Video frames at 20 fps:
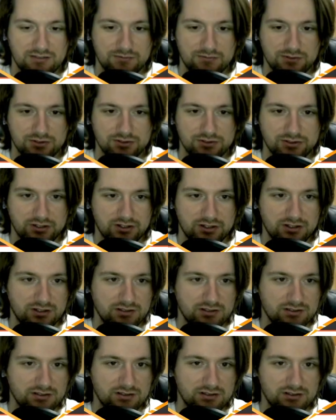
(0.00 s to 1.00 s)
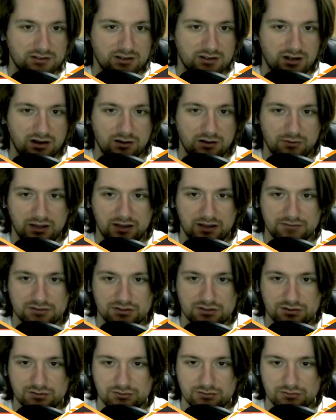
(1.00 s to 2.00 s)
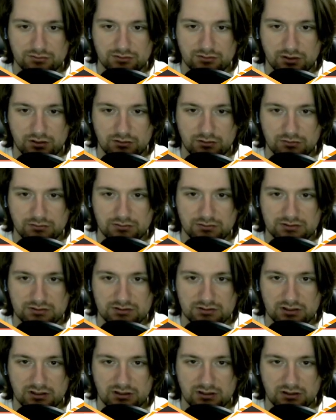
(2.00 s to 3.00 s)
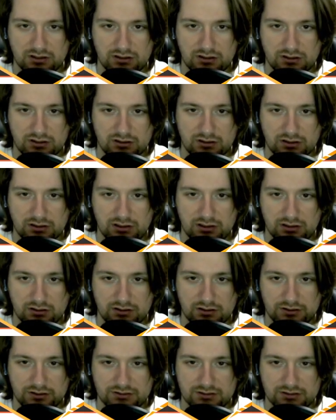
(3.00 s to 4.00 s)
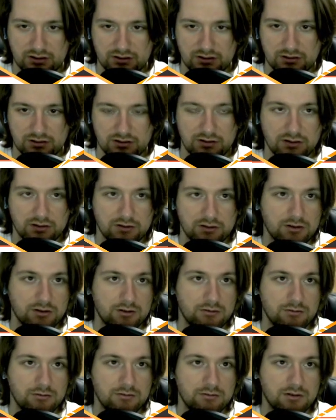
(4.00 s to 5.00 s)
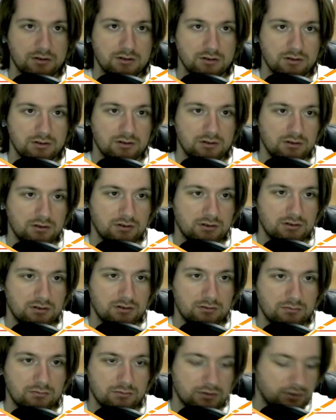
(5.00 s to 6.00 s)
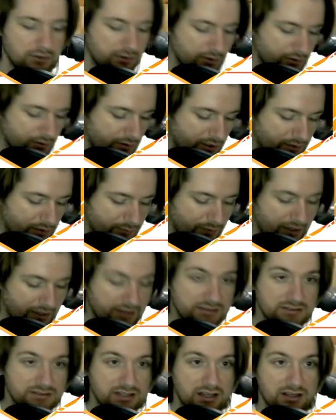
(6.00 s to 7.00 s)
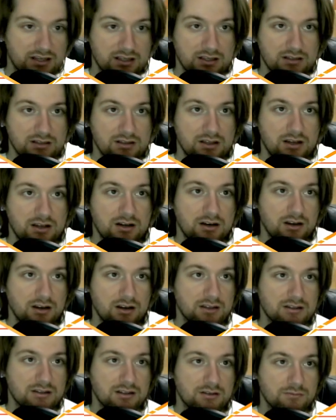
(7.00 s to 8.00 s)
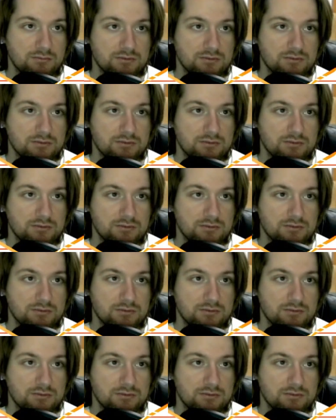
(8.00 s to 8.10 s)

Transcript: for sure. All right, we have two codes. Here is our current code. We're gonna go ahead and paste that in there, and then